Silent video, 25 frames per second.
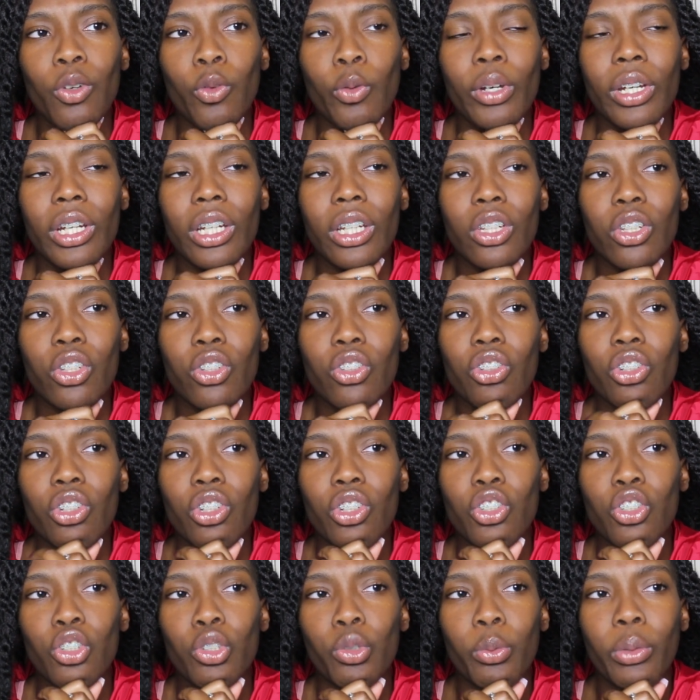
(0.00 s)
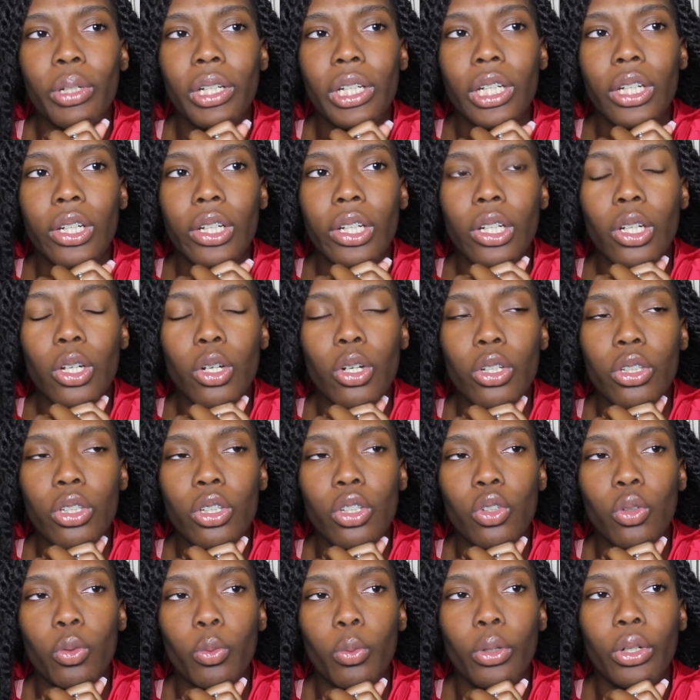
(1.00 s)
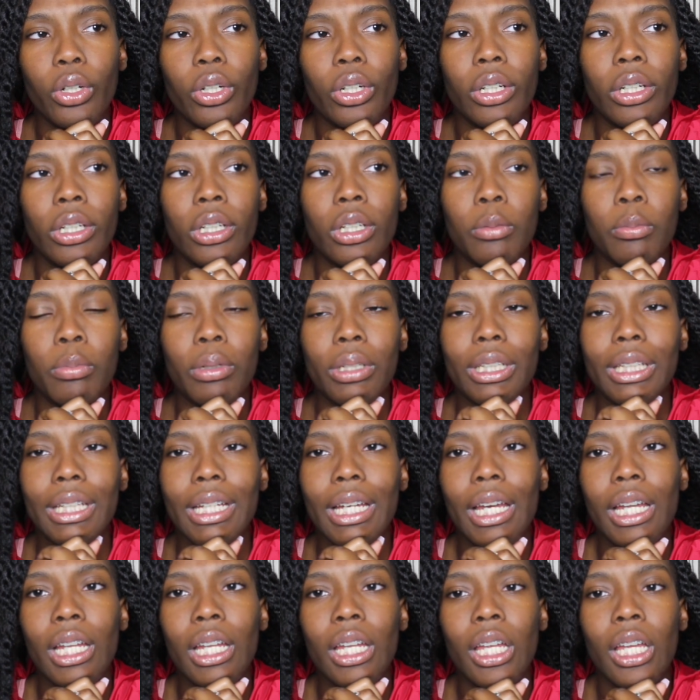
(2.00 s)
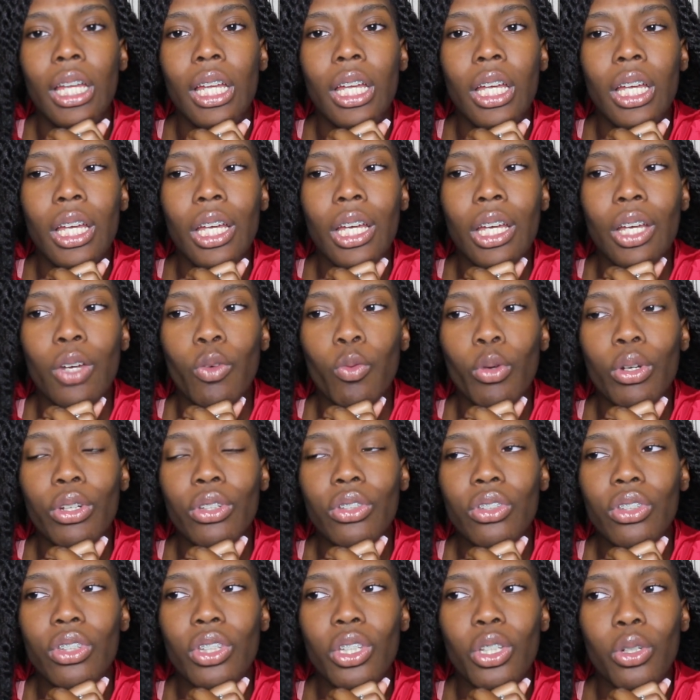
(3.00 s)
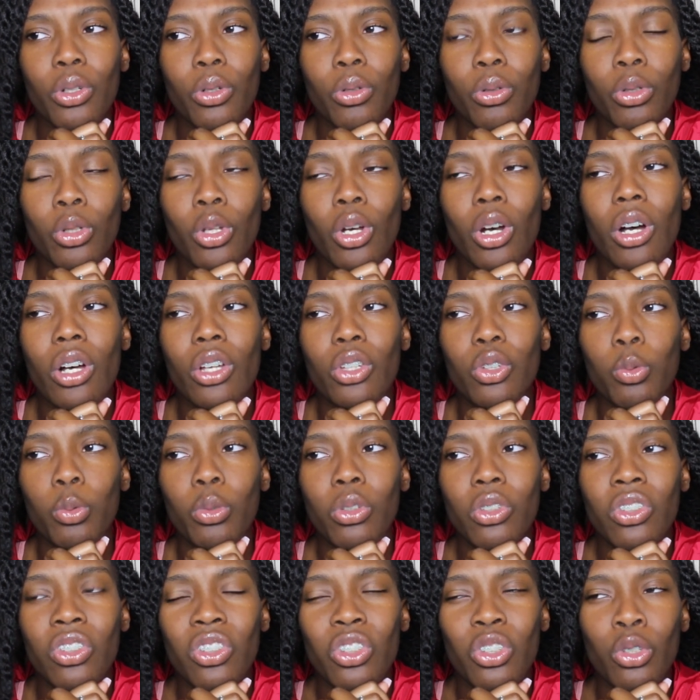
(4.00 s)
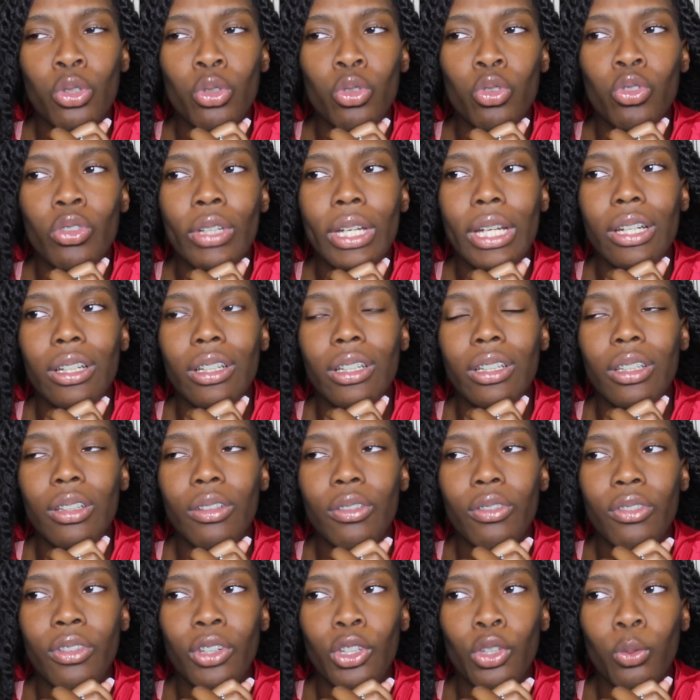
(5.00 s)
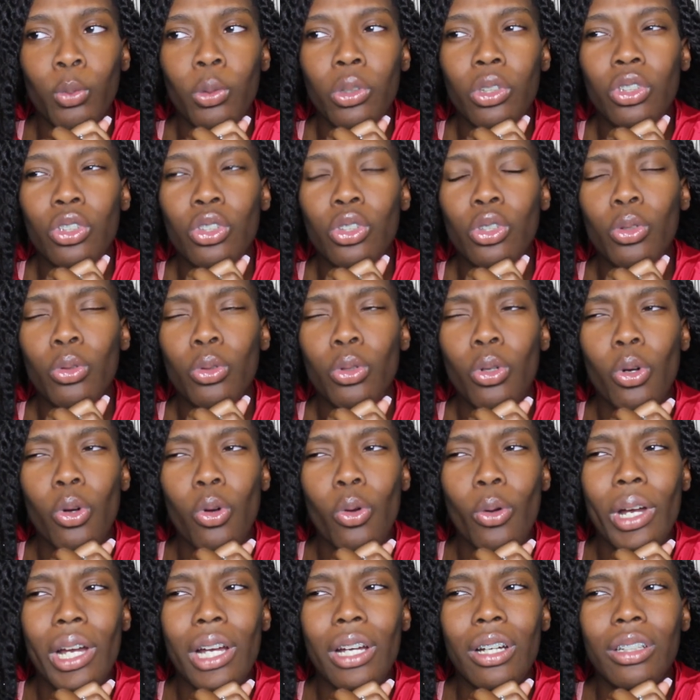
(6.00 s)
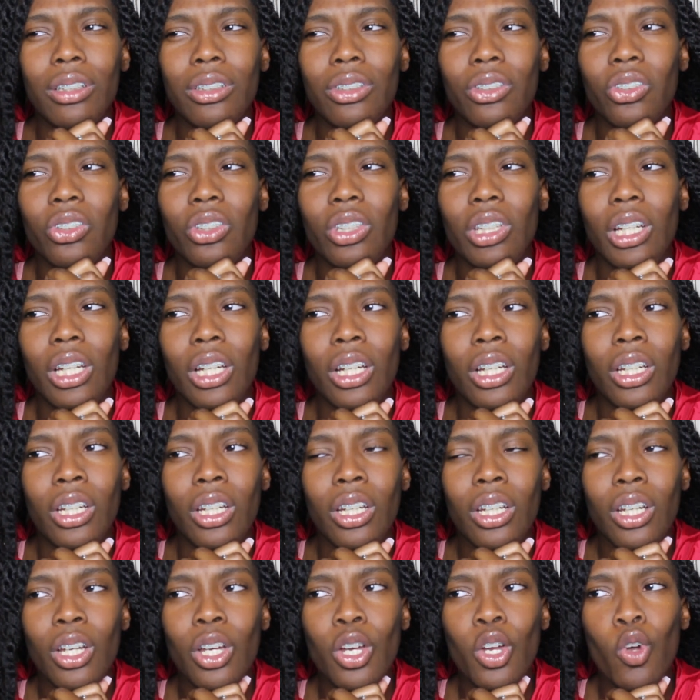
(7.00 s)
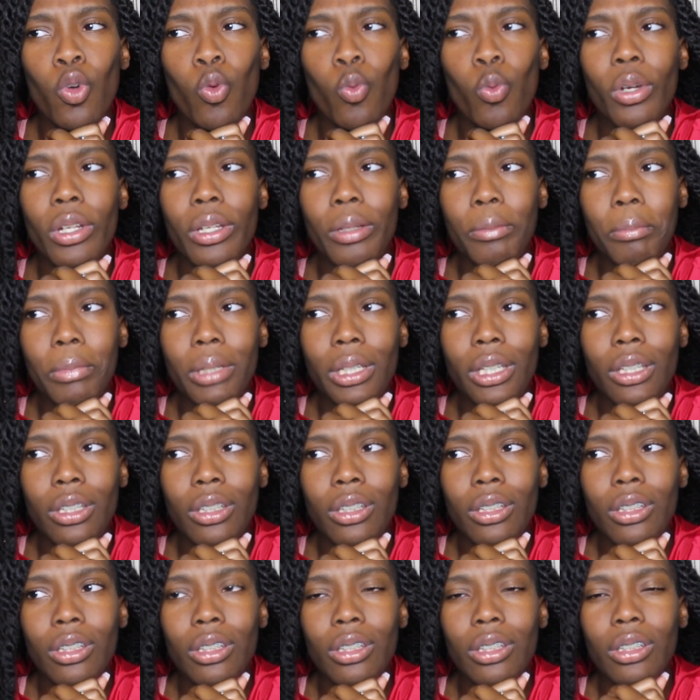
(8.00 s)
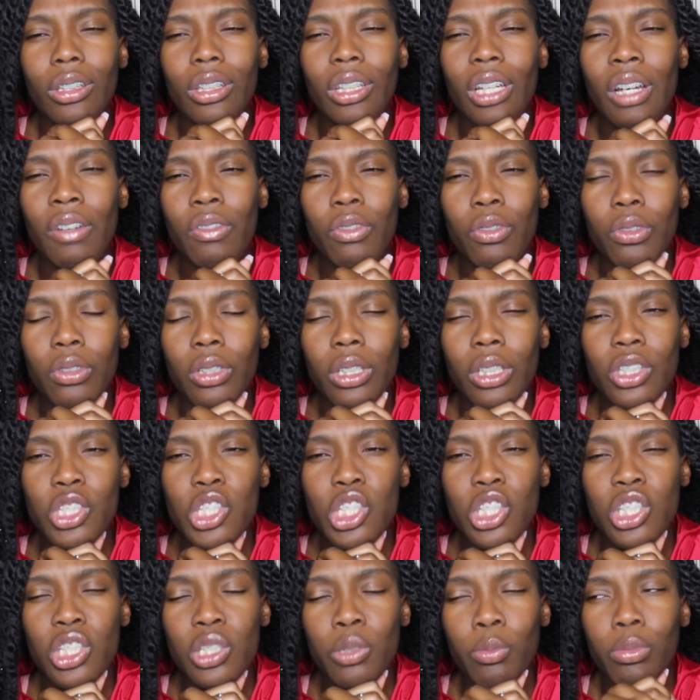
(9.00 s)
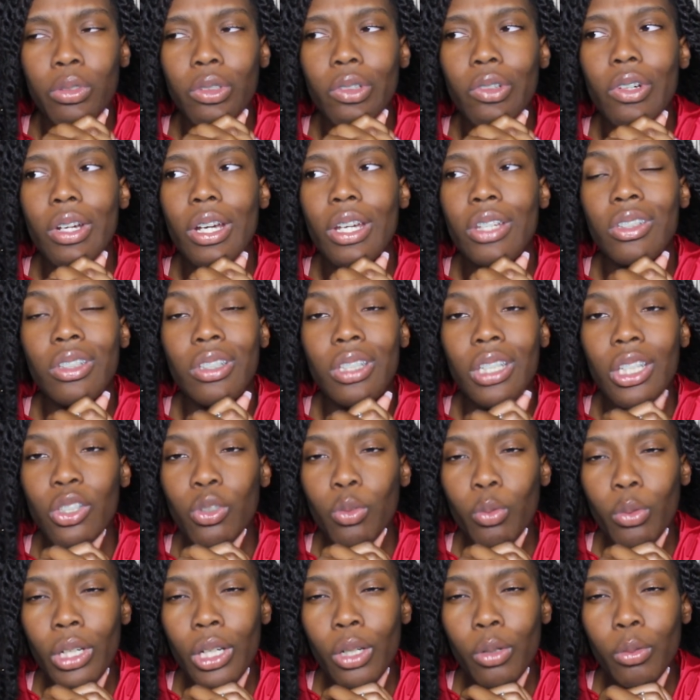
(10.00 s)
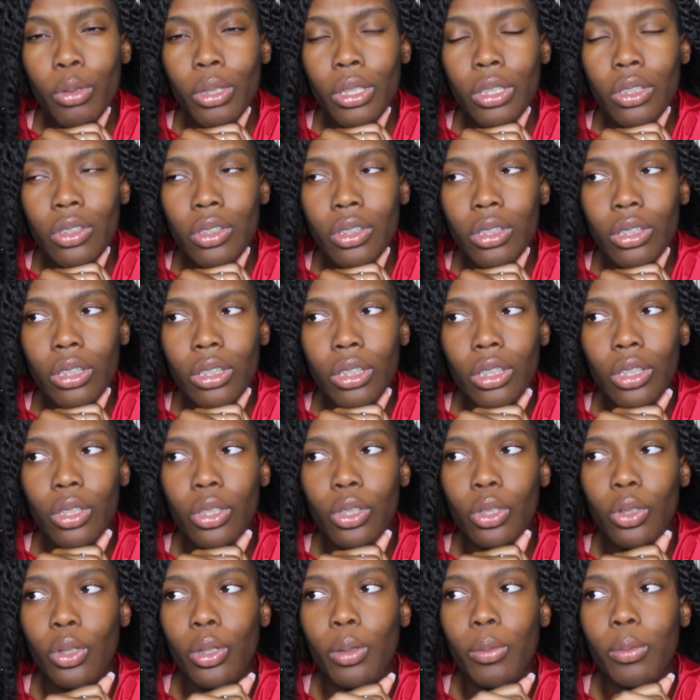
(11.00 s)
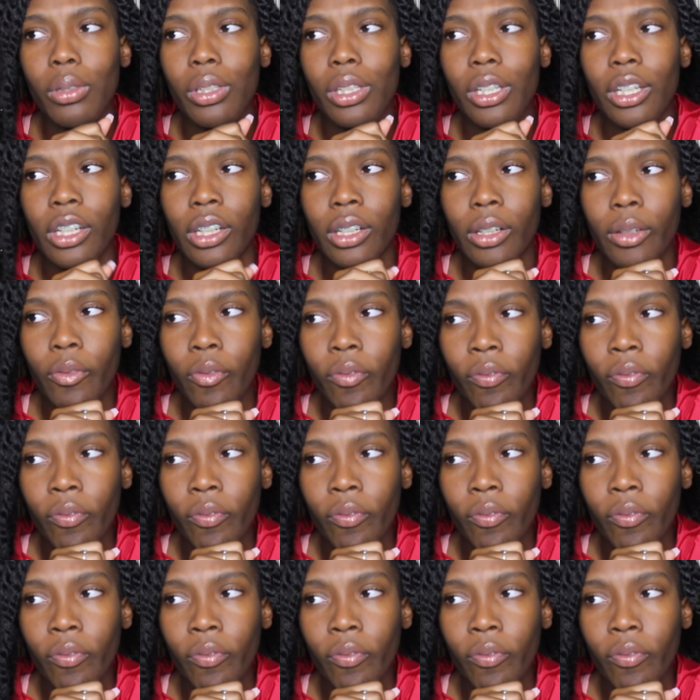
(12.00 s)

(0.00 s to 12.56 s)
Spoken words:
we're in the church and we're hearing all this word, but yet we're still lost. We're still straddling the fence. We still don't quite understand what it means to have a relationship with Christ. And that's where I was. You know what I'm saying?